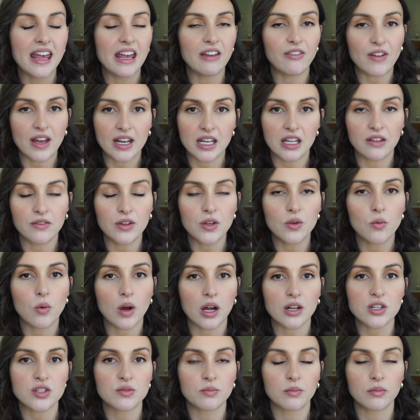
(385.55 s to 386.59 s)
If any of you
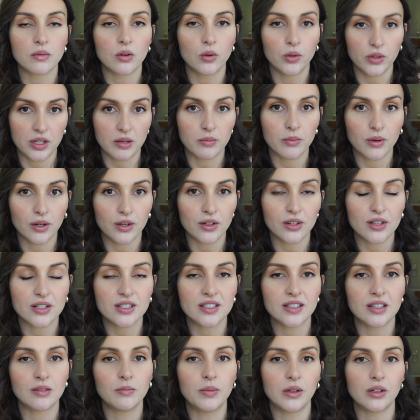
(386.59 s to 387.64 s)
watch Only Murders
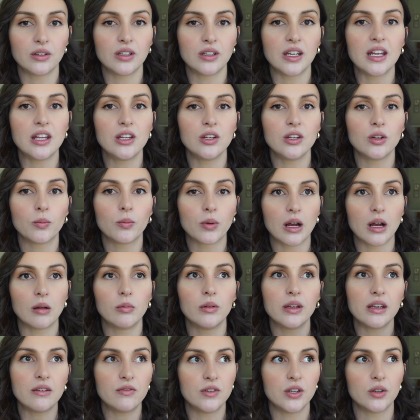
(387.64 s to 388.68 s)
in the Building, you'll
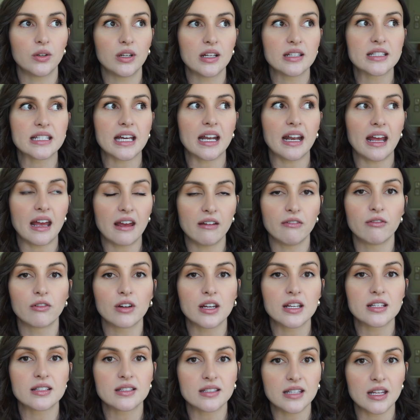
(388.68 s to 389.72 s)
probably have noticed that
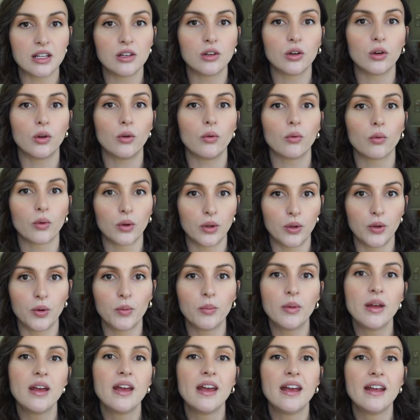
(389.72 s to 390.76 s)
every single
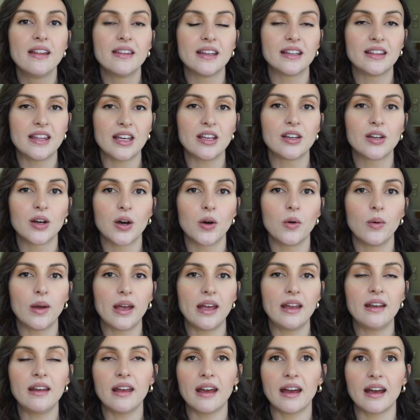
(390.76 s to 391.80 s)
room that they go
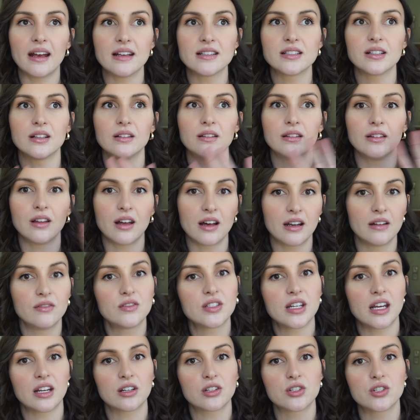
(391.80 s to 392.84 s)
in has a lot of
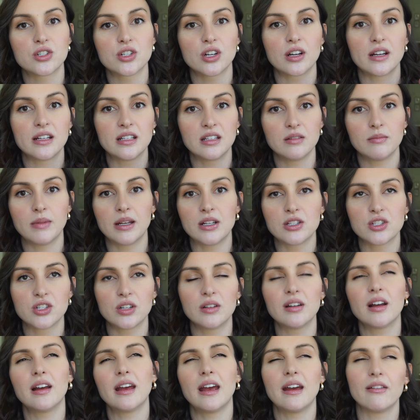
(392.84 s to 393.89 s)
texture and dimension.
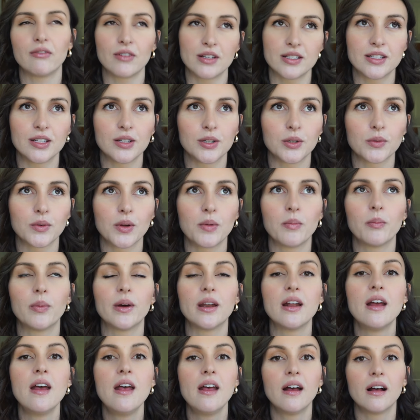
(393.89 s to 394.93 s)
Not every single room,
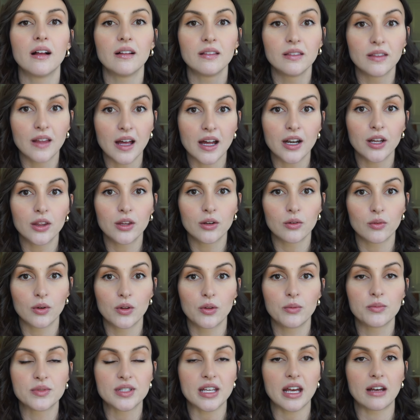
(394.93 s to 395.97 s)
but a lot of the
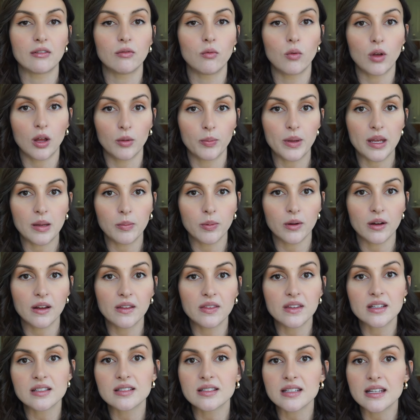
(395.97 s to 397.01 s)
rooms have wallpaper in
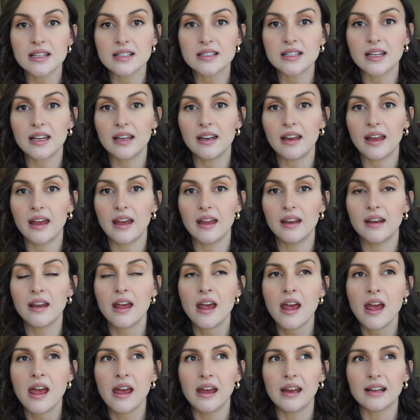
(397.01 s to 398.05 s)
this season, and
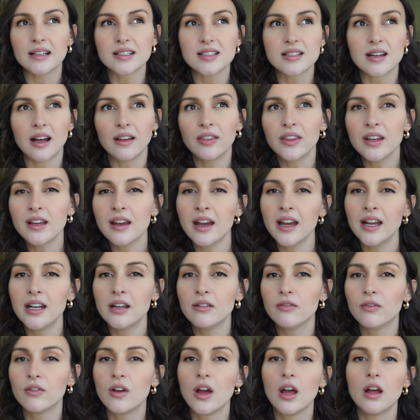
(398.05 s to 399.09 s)
it's not the kind
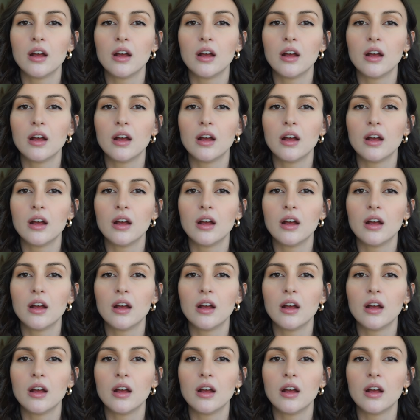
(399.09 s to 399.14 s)
of